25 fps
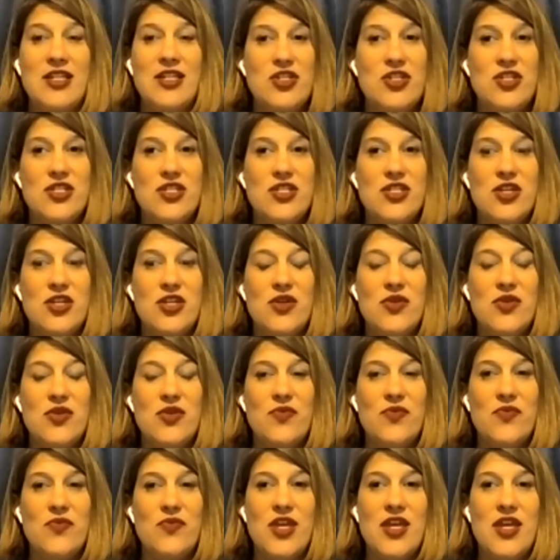interest you.
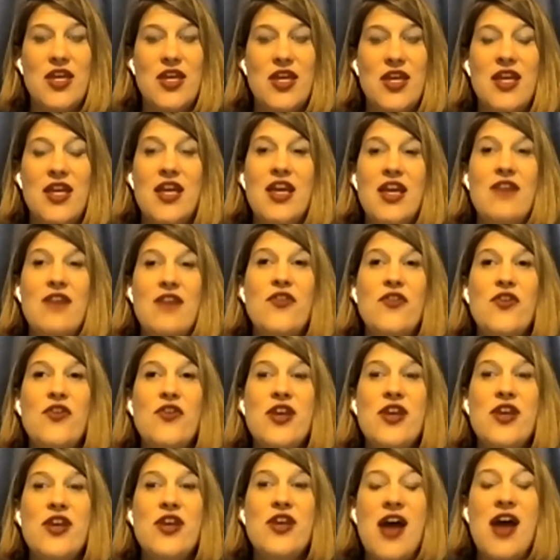If you're
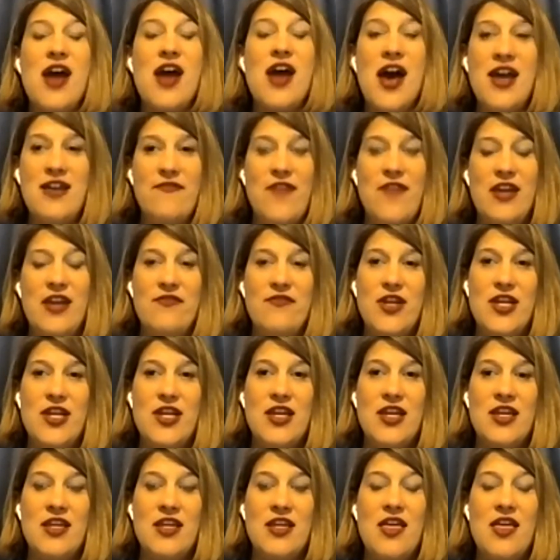not a fan of
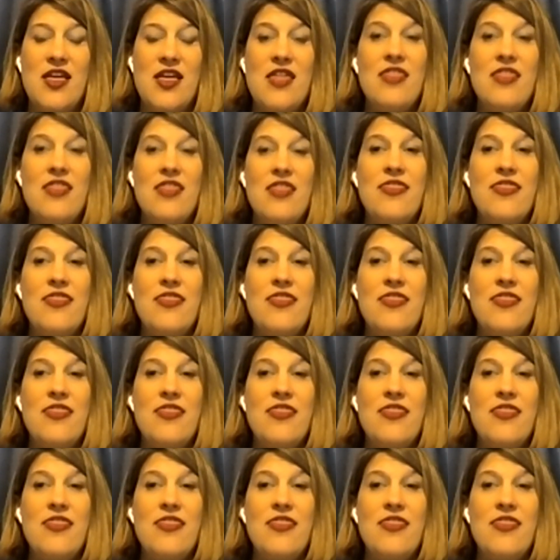reading,